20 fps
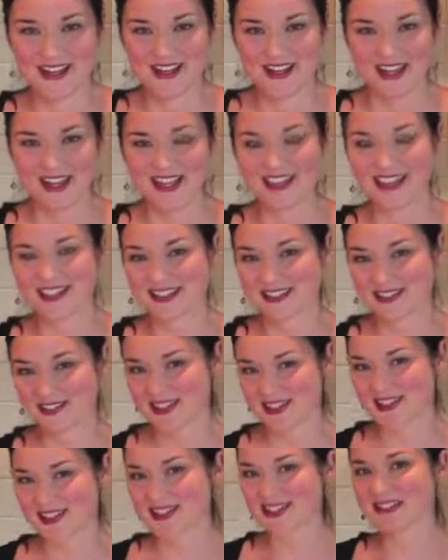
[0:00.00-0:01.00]
Okay, so
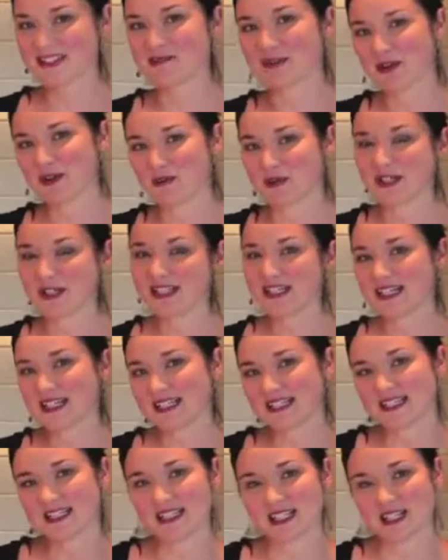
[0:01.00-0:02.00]
this is something really
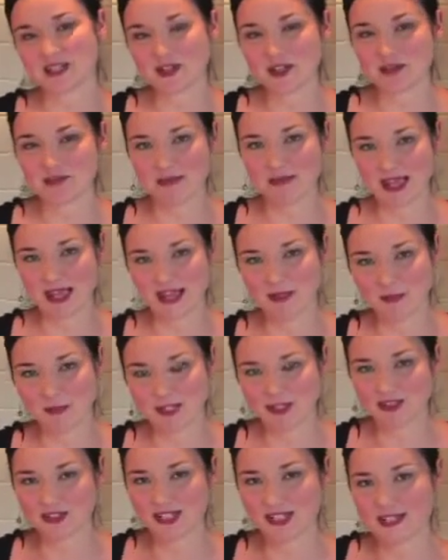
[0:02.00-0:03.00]
easy that you can make
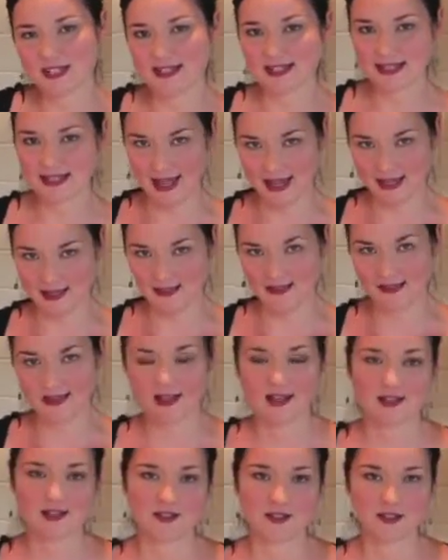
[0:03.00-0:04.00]
when you need a side.
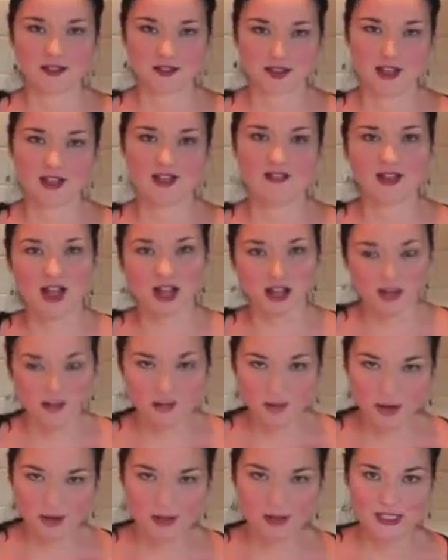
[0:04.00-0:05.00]
So say you've got your
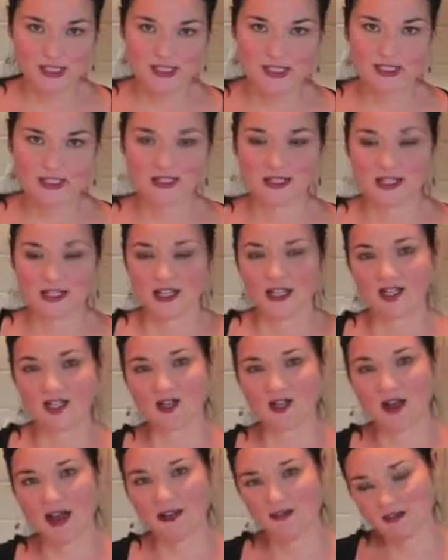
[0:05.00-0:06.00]
protein,
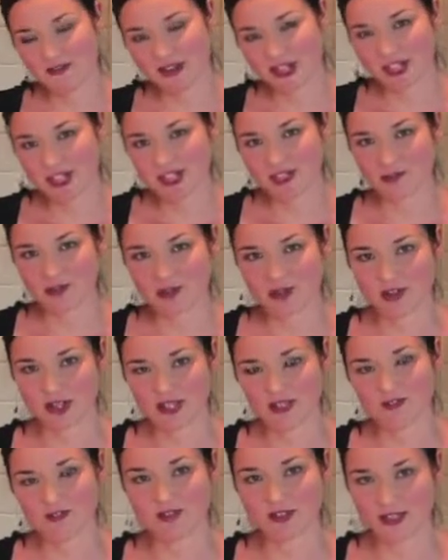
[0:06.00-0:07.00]
you have a vegetable,
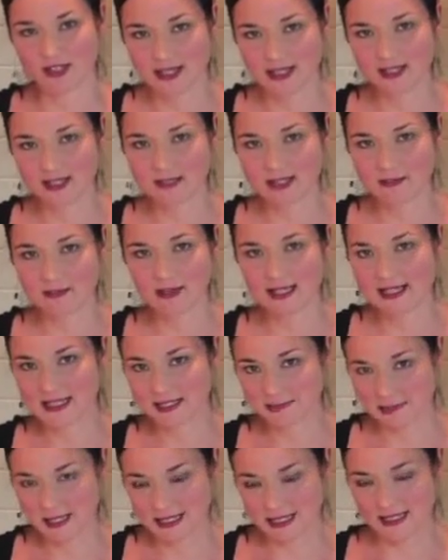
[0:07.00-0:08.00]
and you feel like
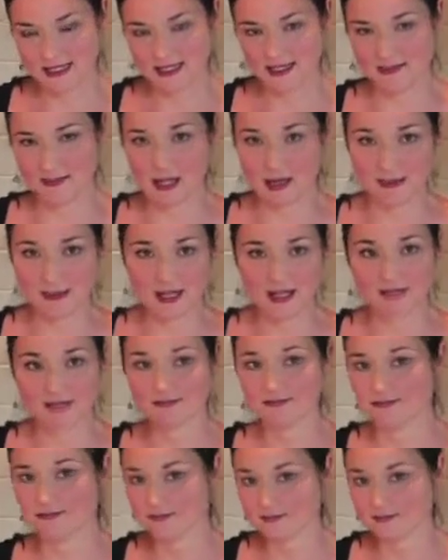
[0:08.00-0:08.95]
something's missing. Maybe